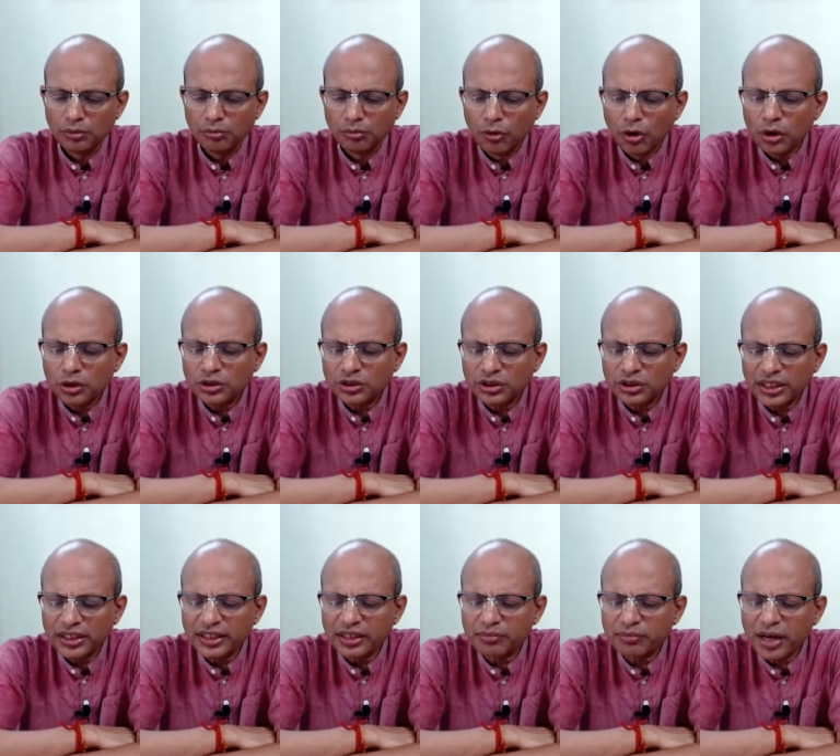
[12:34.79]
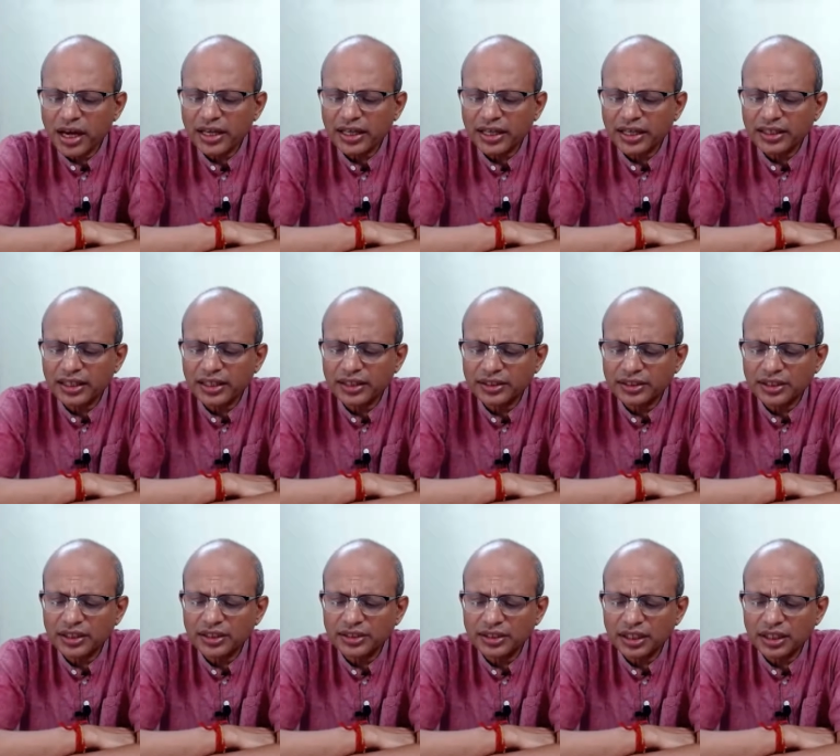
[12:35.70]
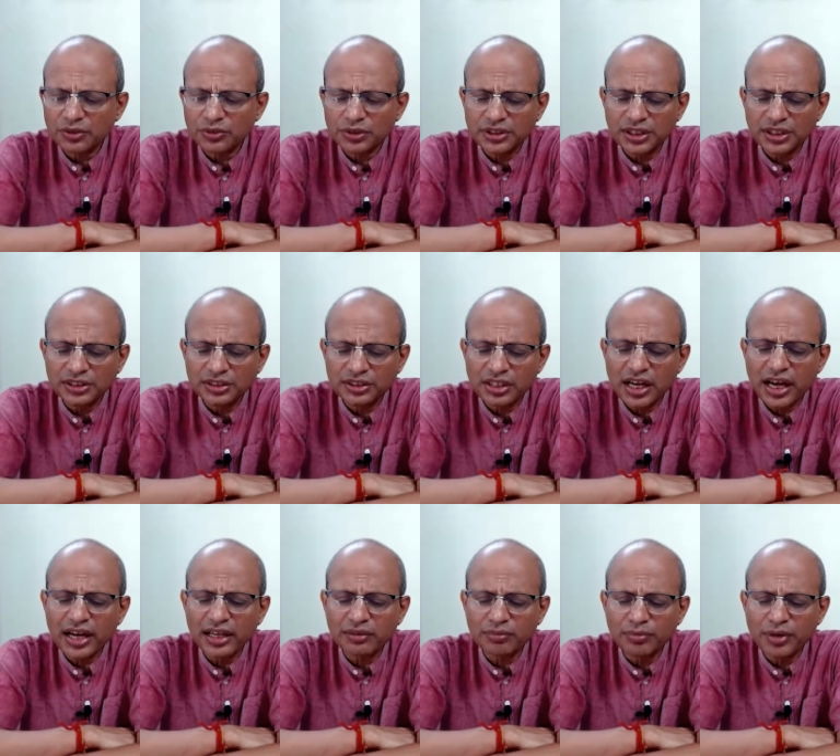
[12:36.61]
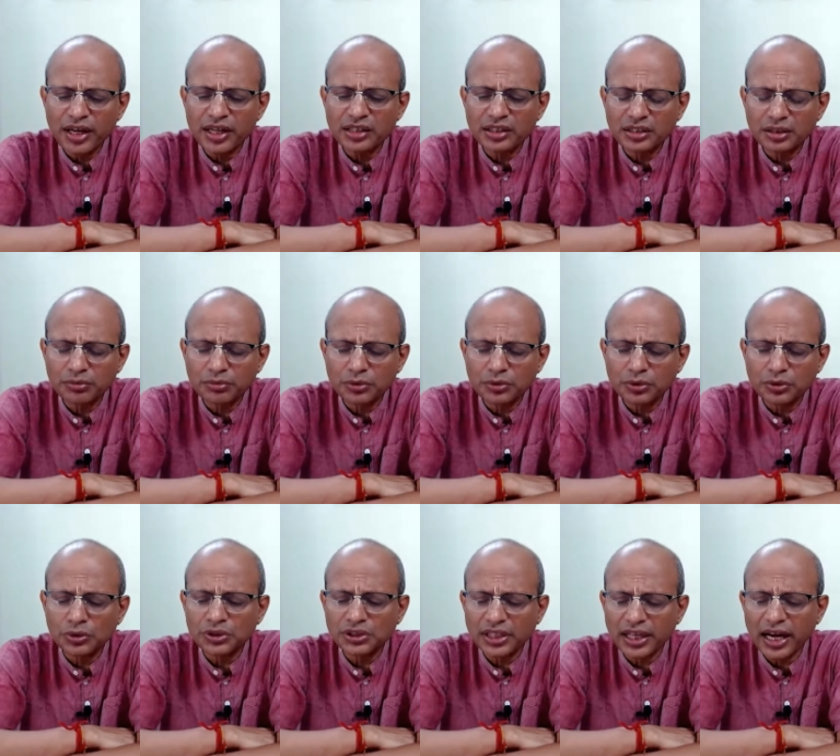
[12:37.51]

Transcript: Mostly the market literature which attract men of crows